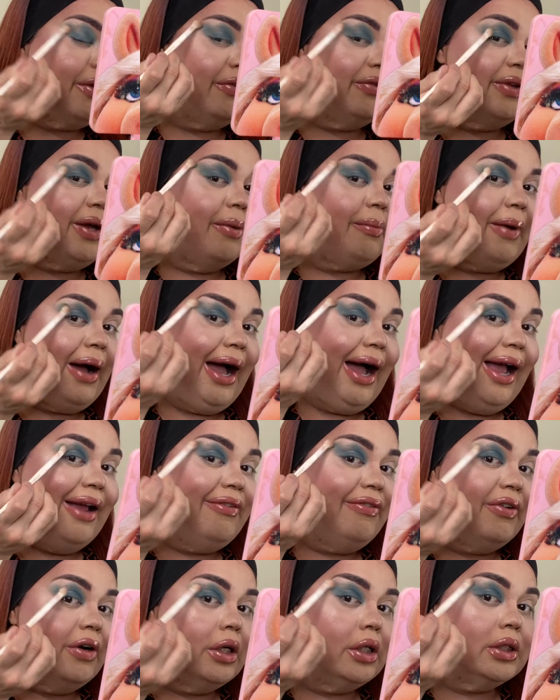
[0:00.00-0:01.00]
done my eye
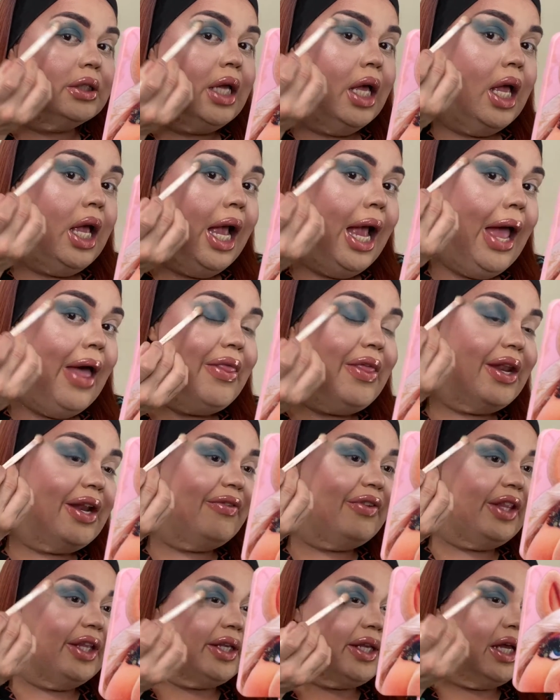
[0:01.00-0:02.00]
first and then
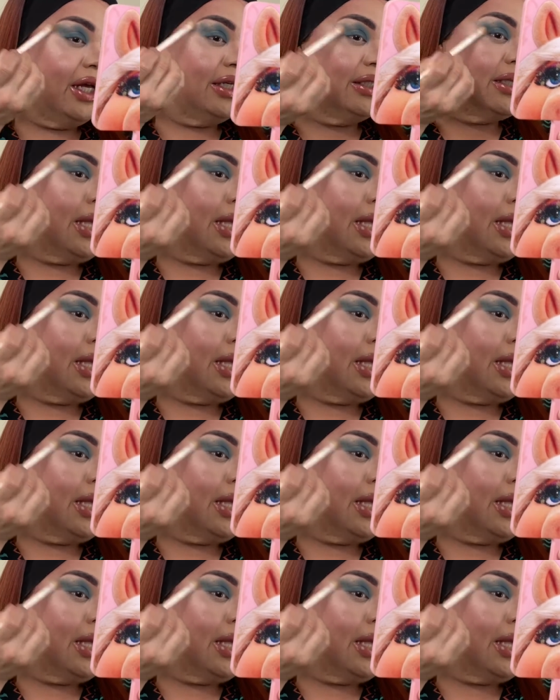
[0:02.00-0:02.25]
everything else.